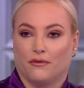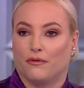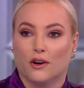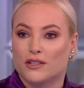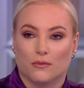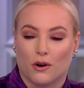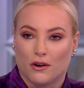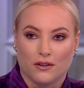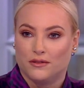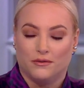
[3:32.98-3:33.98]
first
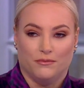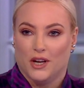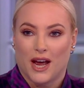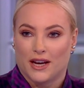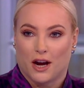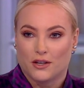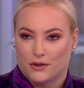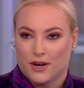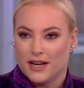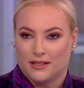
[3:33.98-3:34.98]
world giant
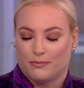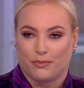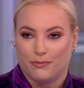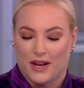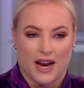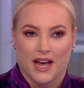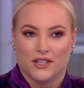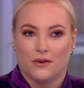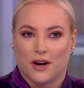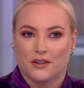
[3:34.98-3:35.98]
country, and I
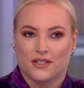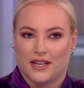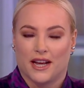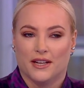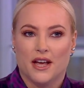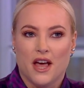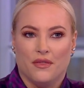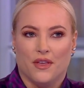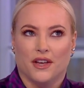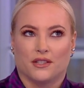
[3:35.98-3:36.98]
don't understand mm-hmm.
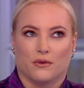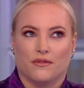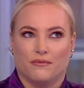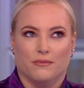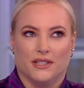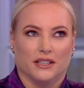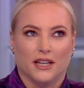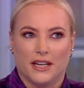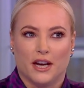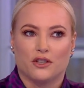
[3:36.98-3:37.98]
the sort of
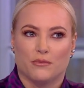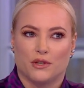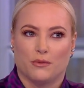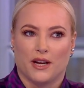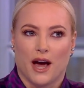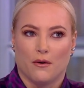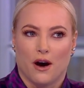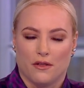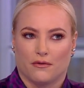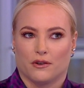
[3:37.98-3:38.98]
delineation between how
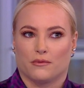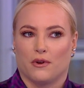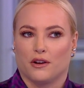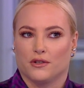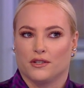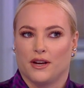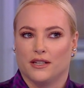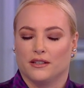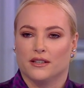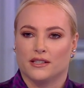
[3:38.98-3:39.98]
other first world countries are
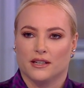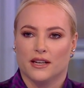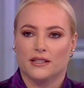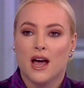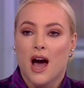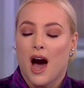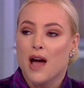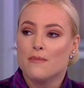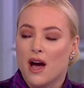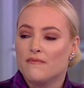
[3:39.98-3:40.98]
handling this and this. But
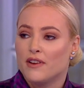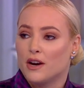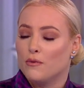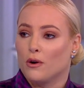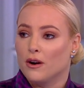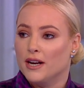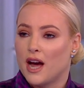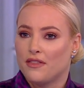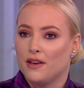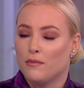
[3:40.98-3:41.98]
I'm, I'm very worried.
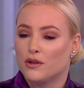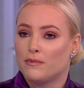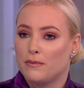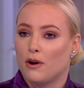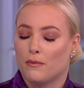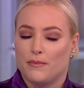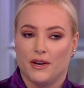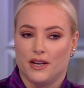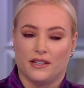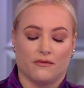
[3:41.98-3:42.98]
I think most people are. We've
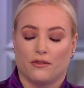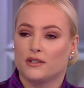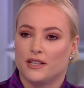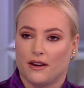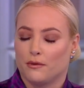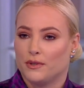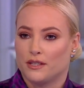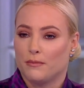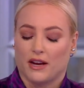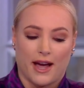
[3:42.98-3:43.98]
been, it's the first thing everyone's,
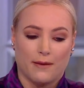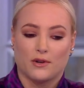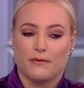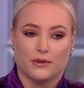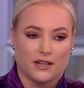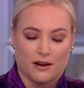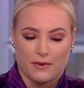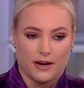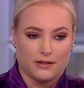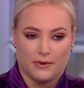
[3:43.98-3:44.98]
my cab driver was talking
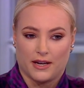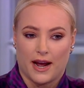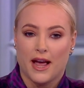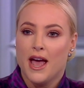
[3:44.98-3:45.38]
about it today.